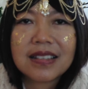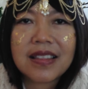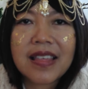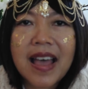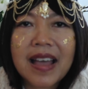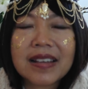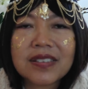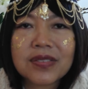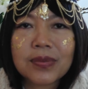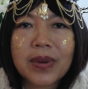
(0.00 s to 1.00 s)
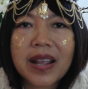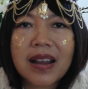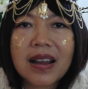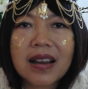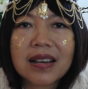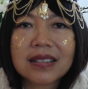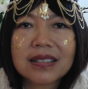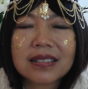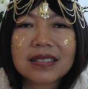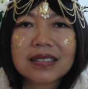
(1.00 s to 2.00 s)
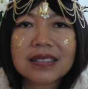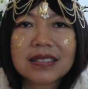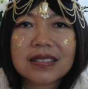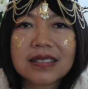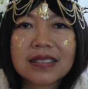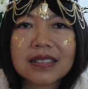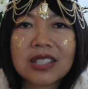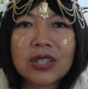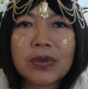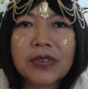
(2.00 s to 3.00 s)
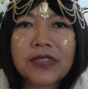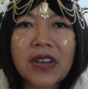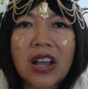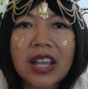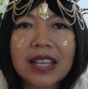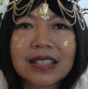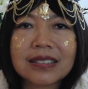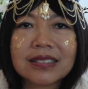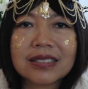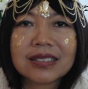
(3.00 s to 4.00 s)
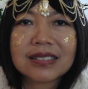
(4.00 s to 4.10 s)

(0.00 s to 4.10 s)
That is where you will find